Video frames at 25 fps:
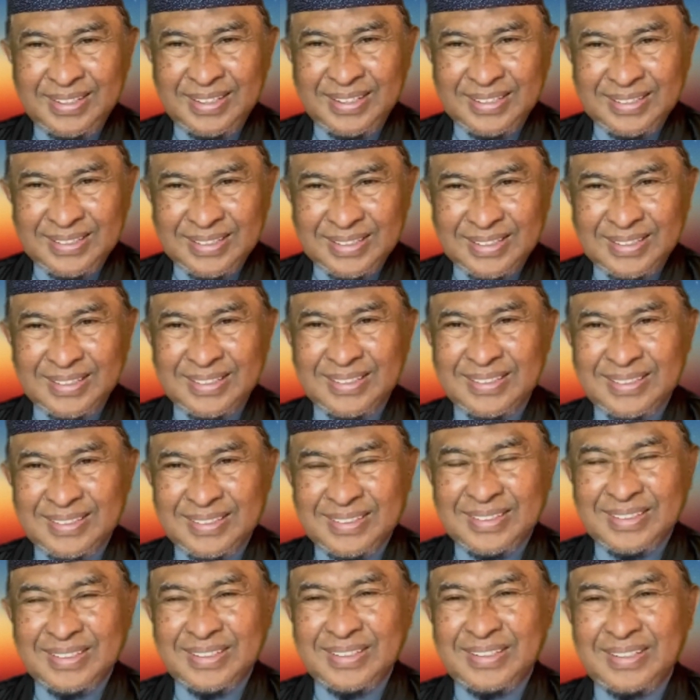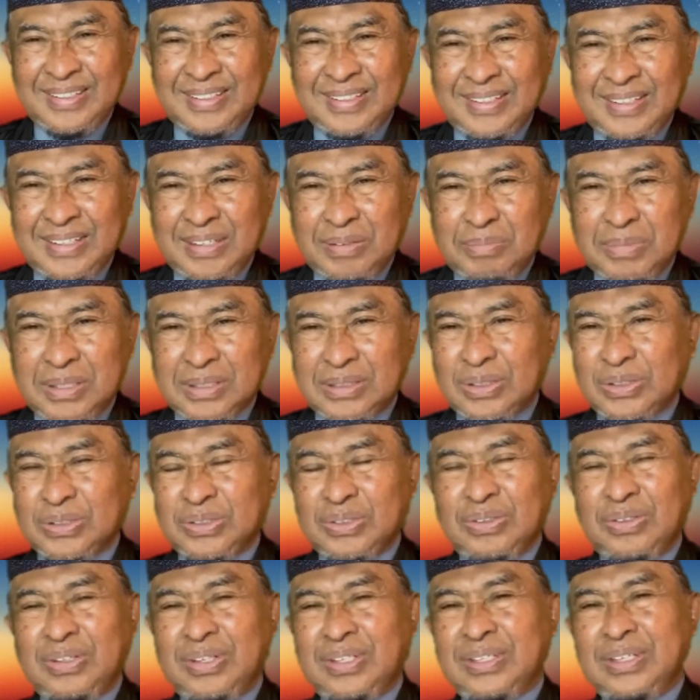And then he made
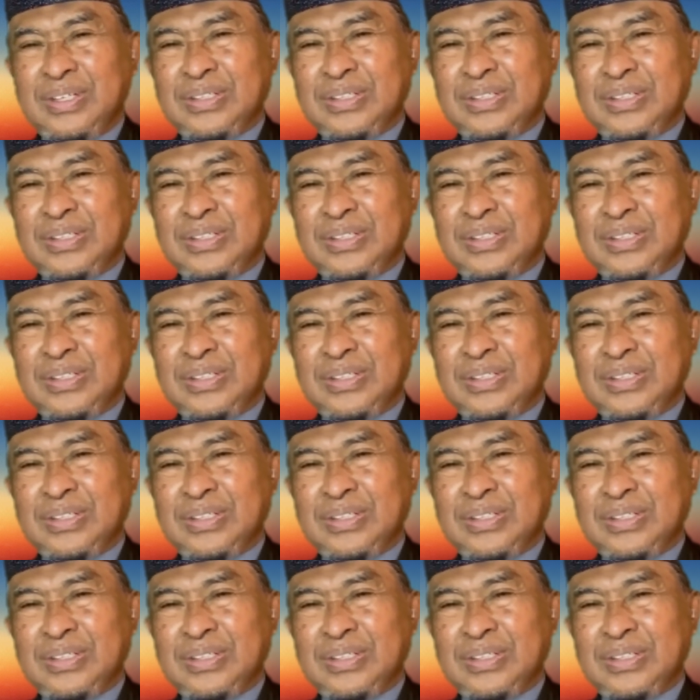Rasulullah,